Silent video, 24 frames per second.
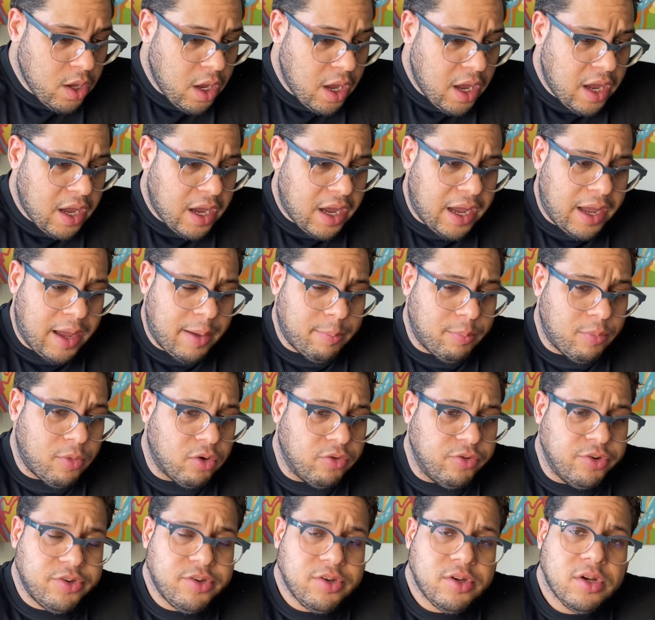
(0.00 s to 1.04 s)
I'm
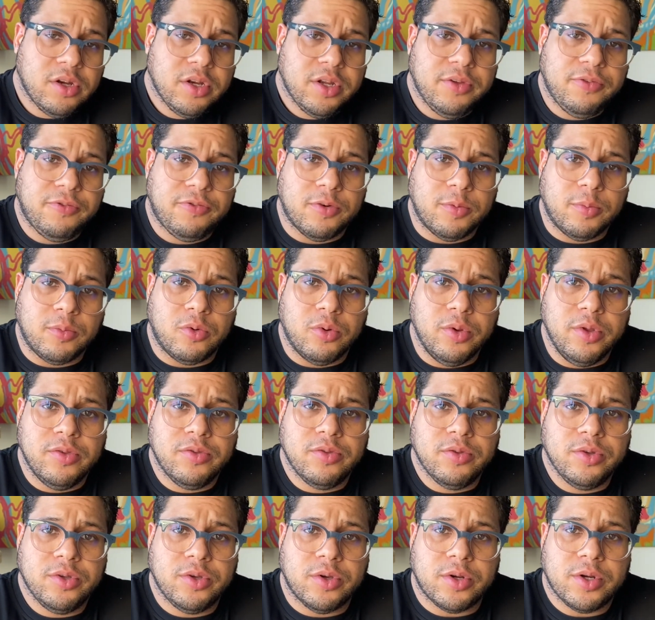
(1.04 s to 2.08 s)
originally from Queens,
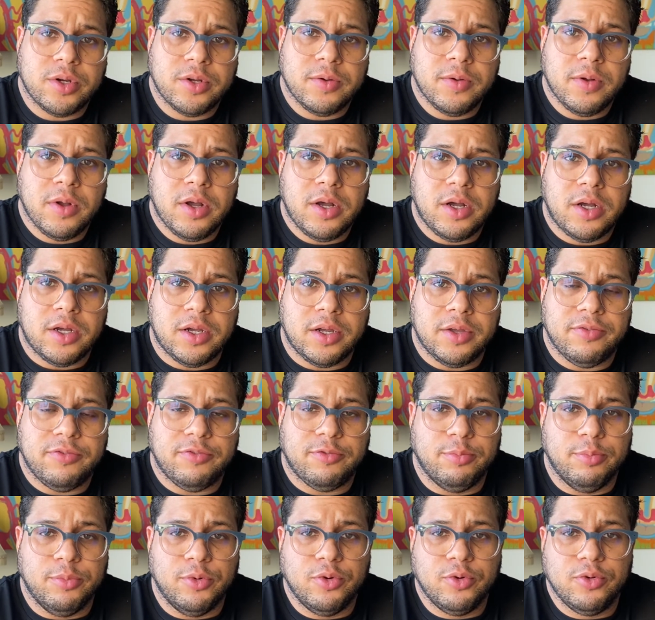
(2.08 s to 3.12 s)
New York. I've
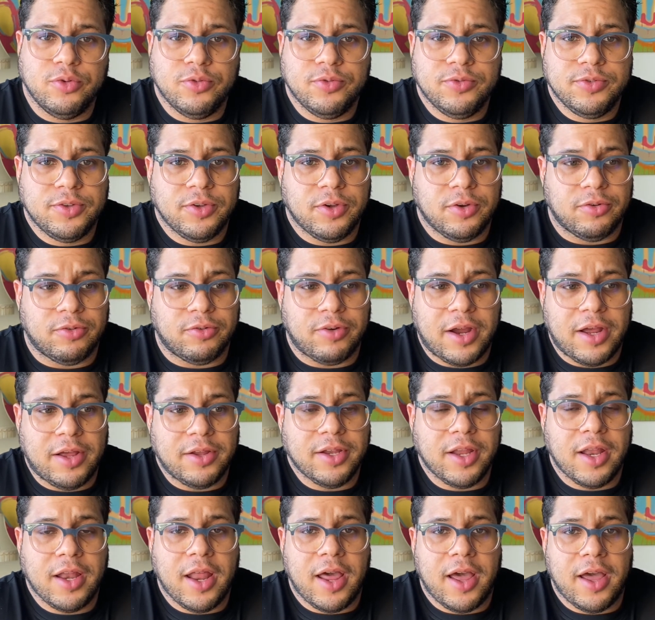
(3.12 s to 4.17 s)
moved around
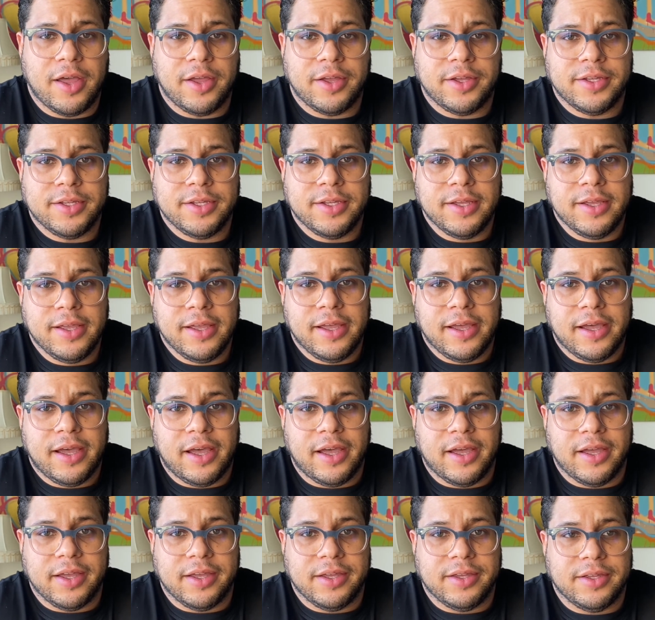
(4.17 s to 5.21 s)
a lot.
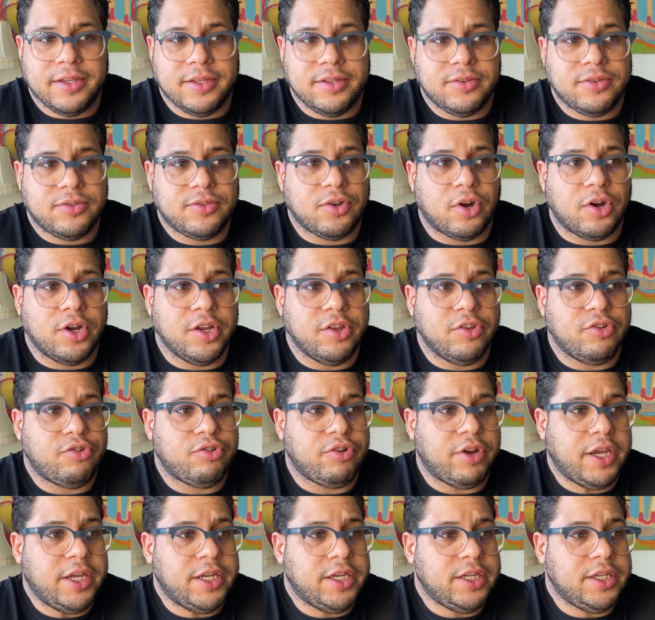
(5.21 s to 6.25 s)
I started
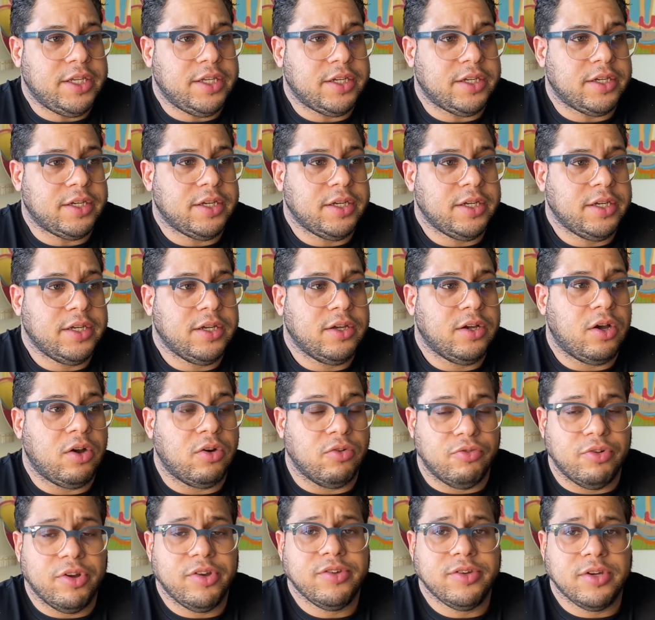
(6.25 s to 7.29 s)
training
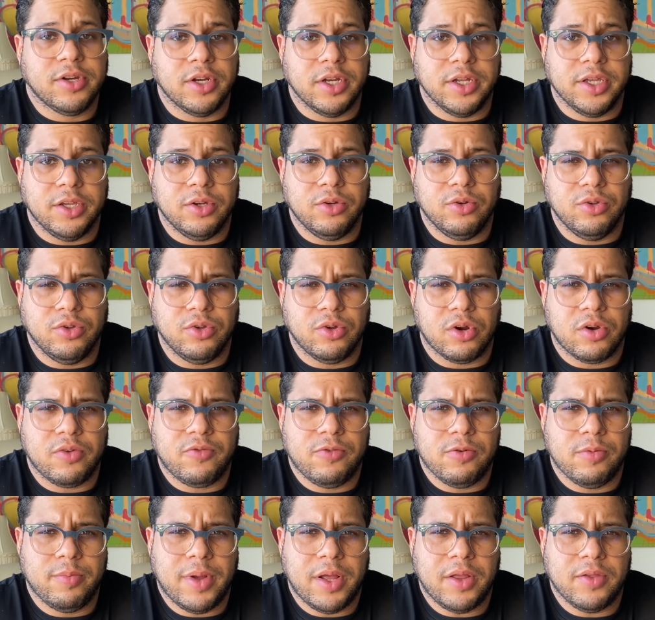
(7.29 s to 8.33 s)
originally in New York
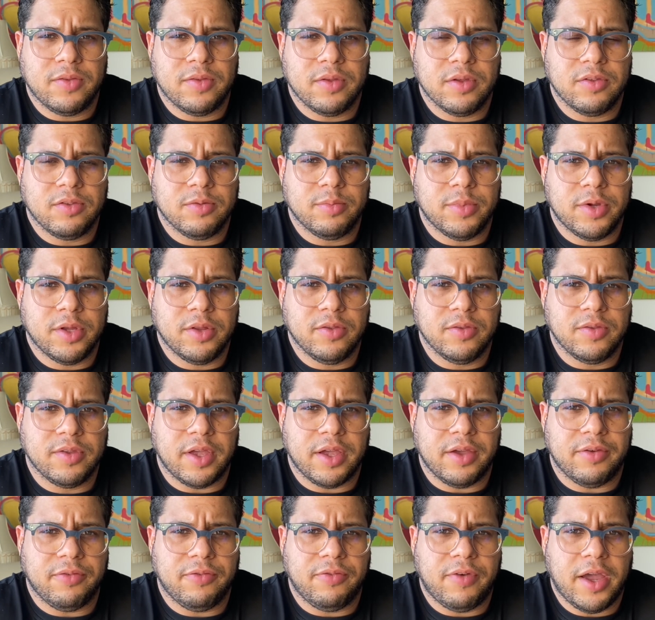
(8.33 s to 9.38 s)
for about 6 months
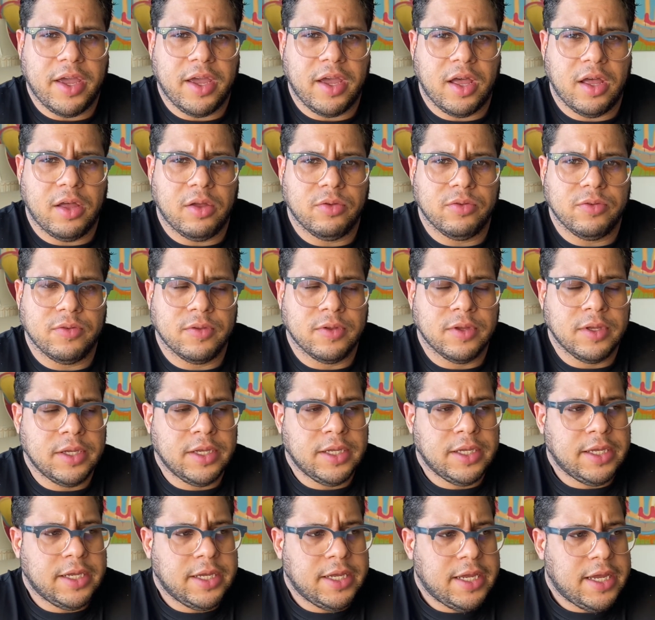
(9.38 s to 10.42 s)
at Fight House.
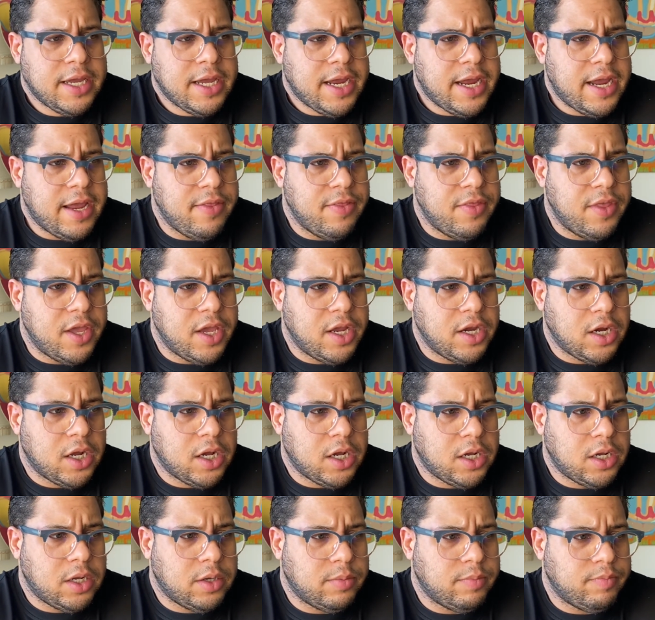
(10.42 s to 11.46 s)
And then I